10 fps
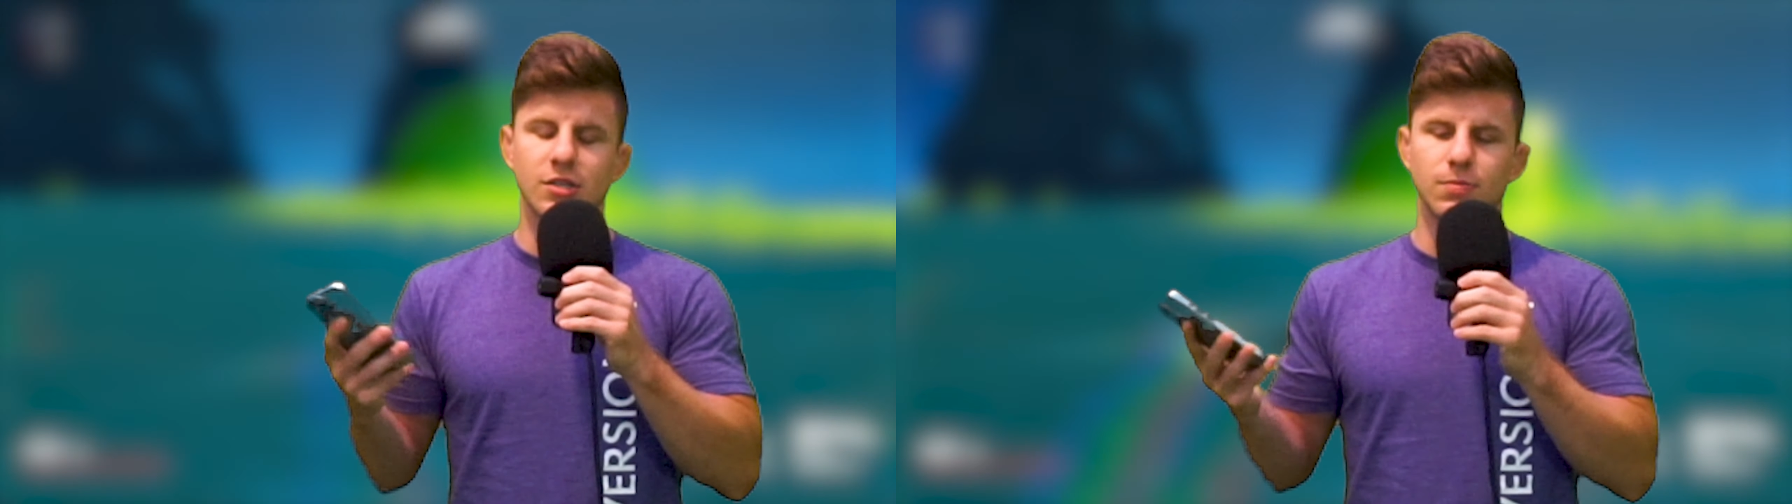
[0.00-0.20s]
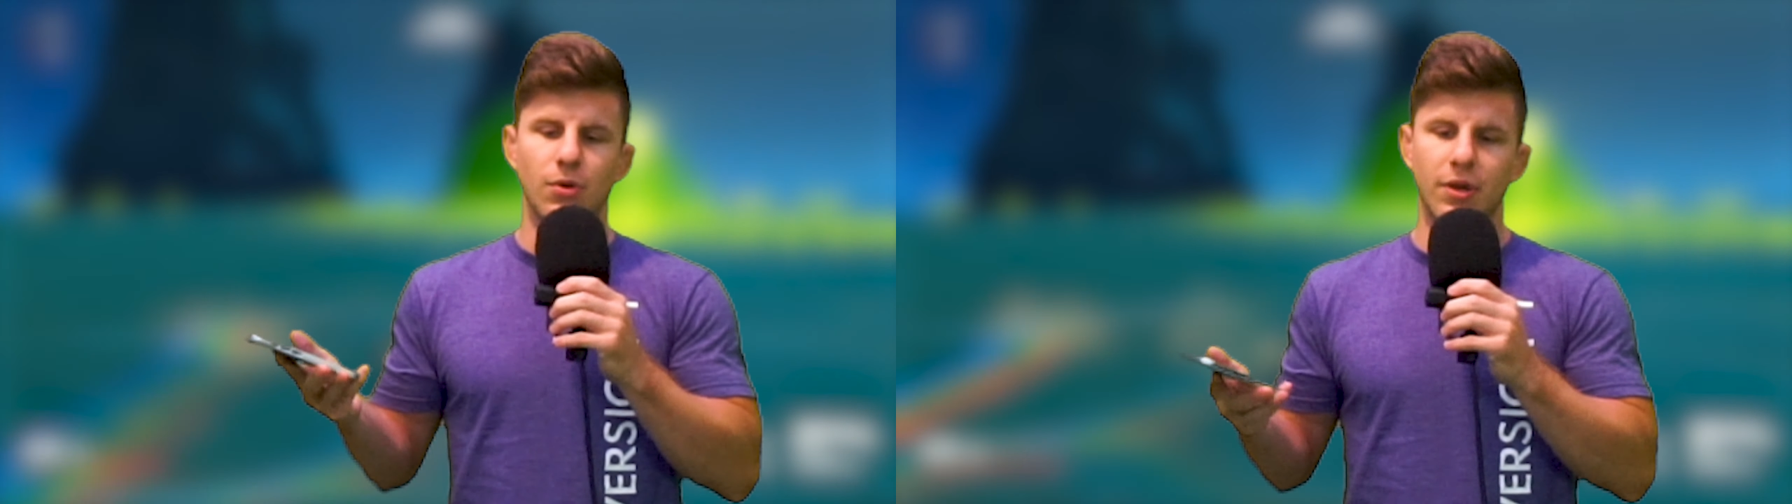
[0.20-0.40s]

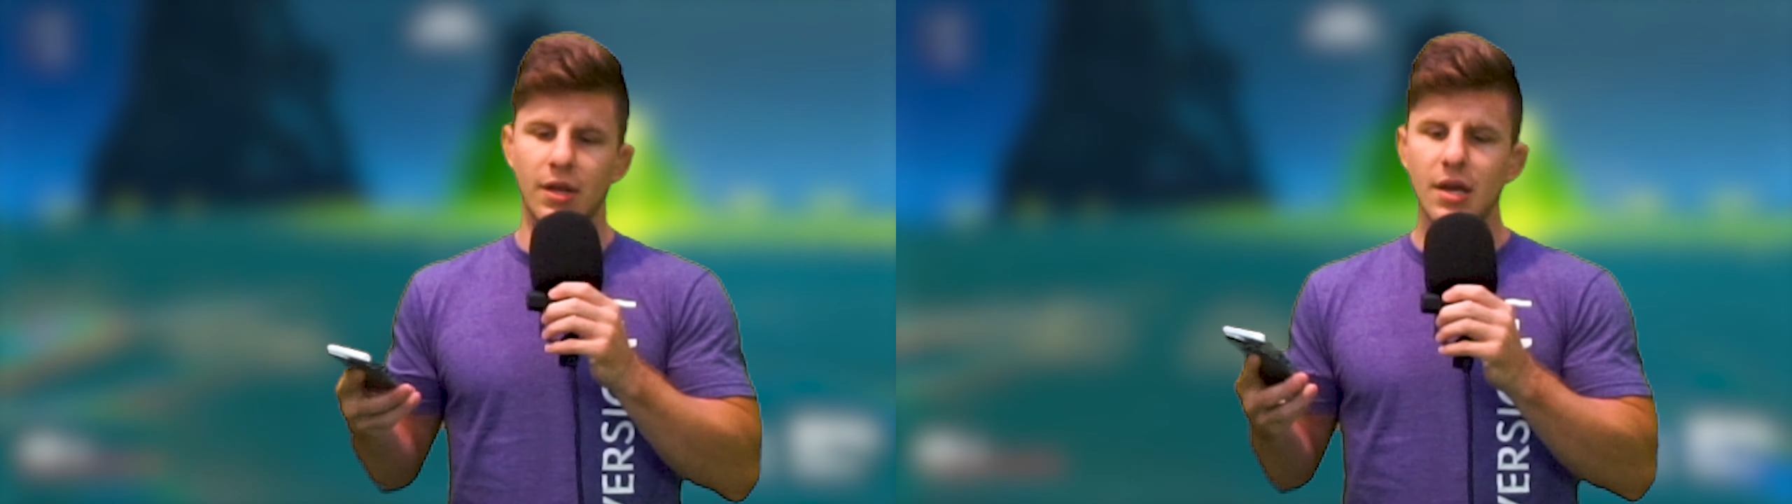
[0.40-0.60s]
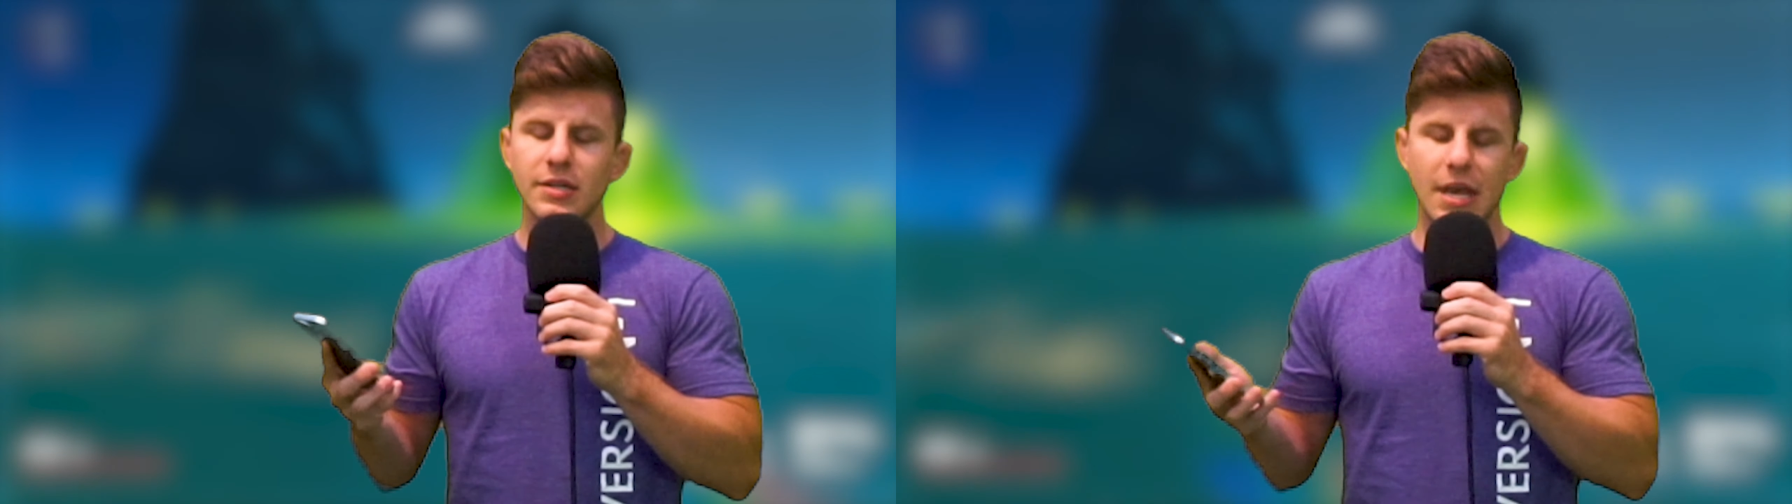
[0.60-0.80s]
exploding,
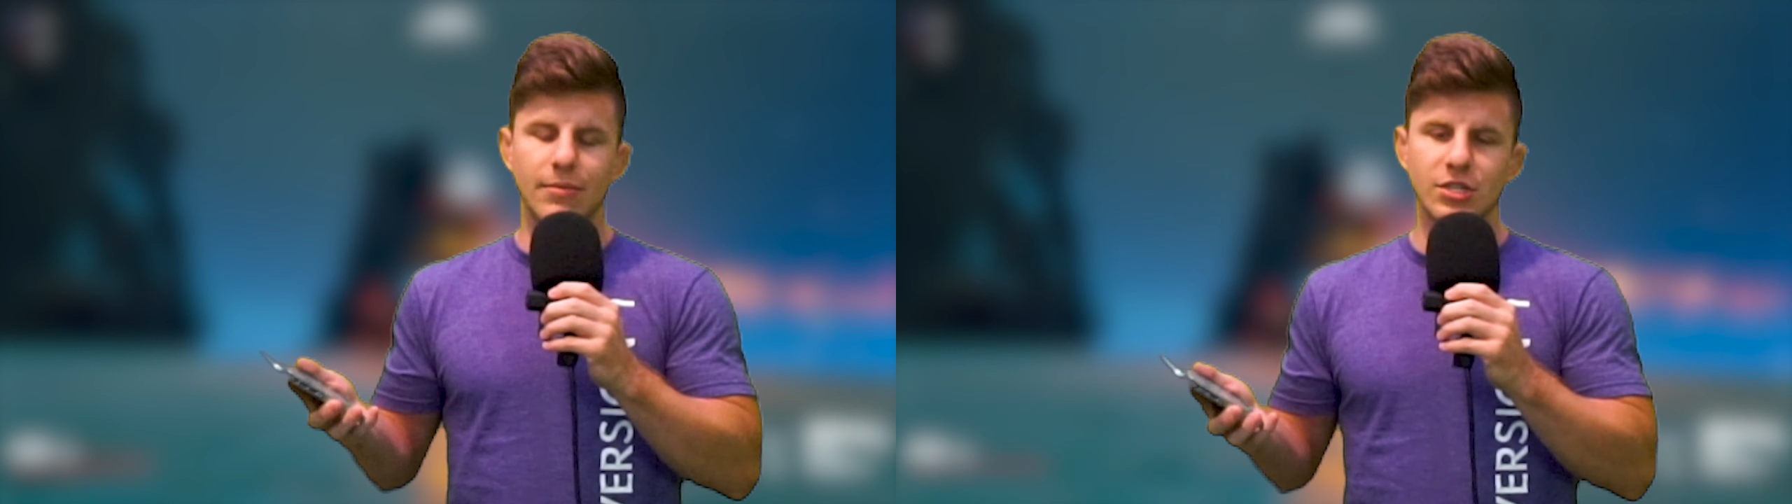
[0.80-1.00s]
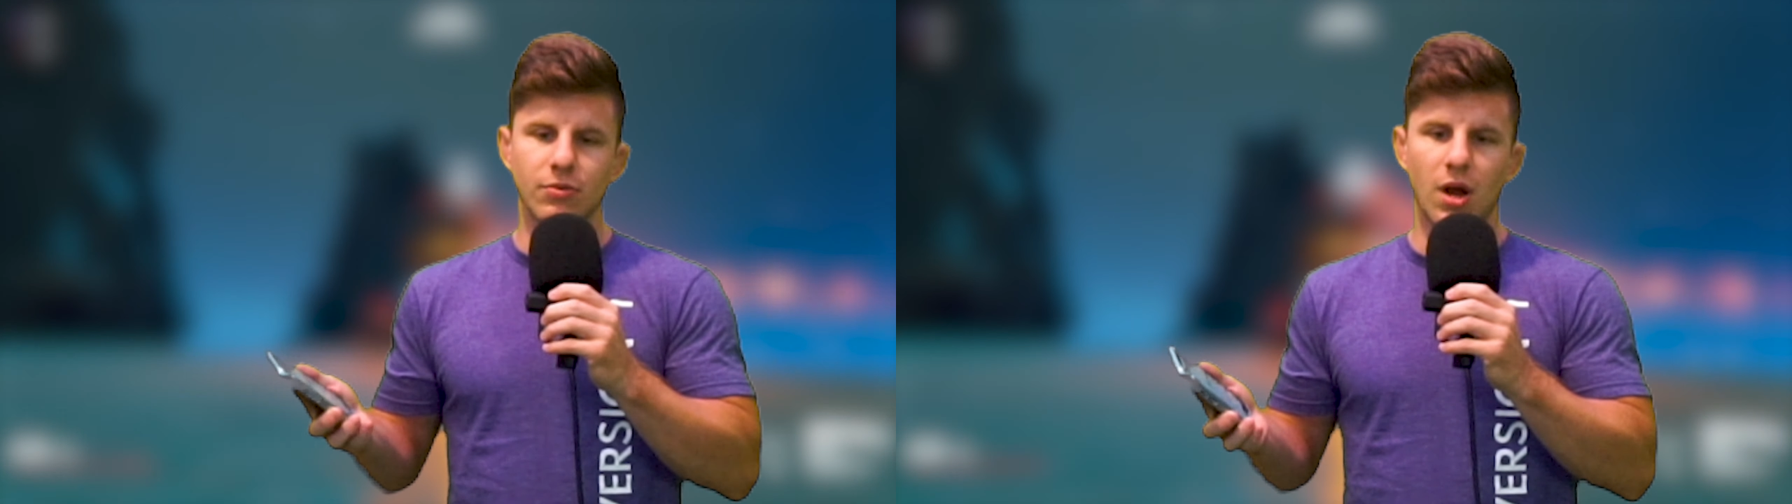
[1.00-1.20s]

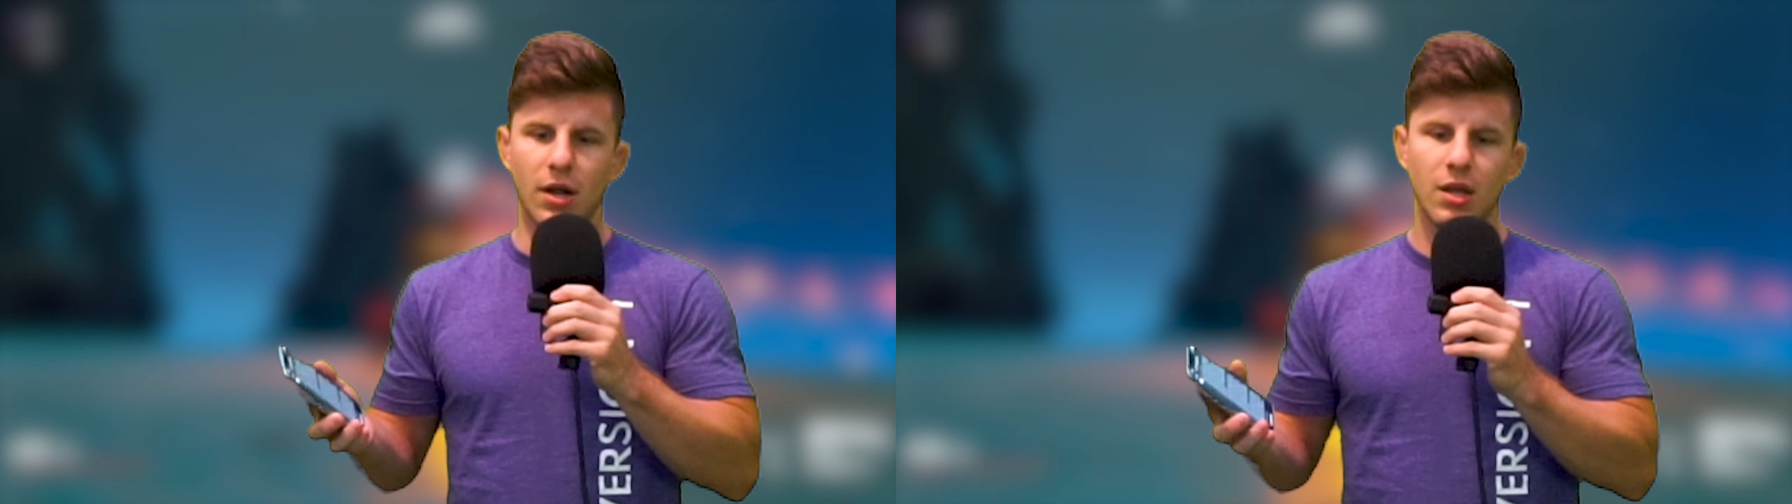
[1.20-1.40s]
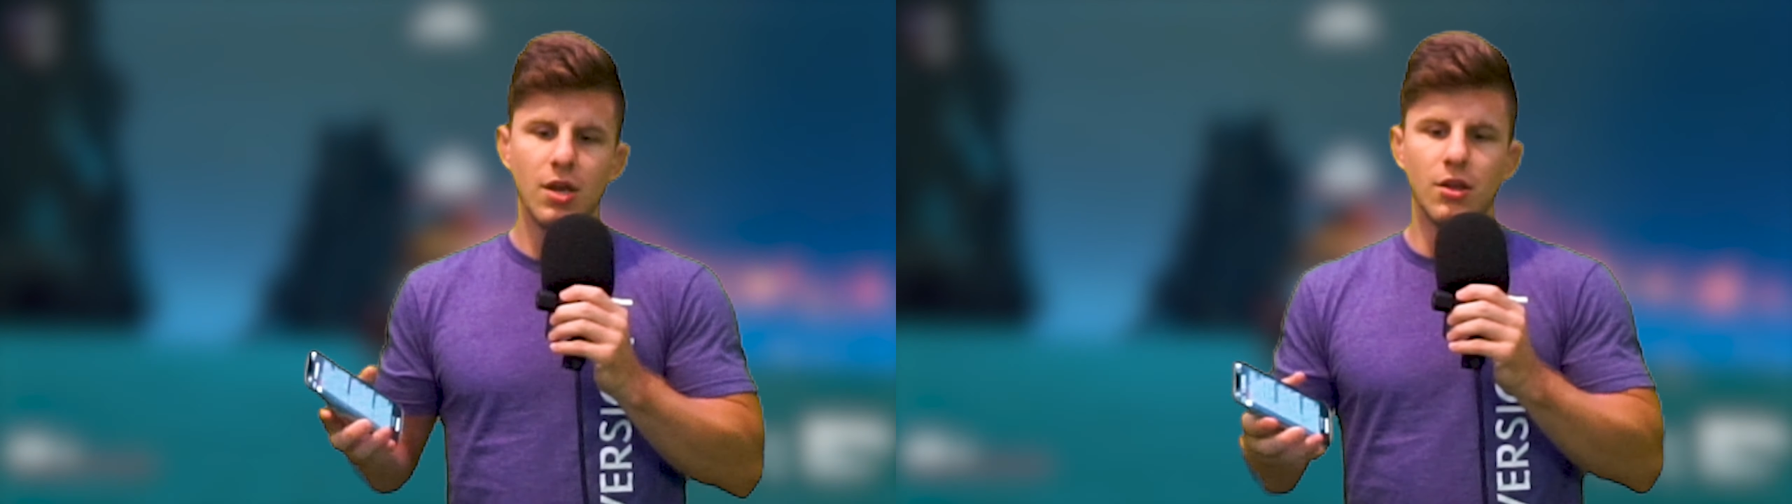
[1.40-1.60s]
damaging rock,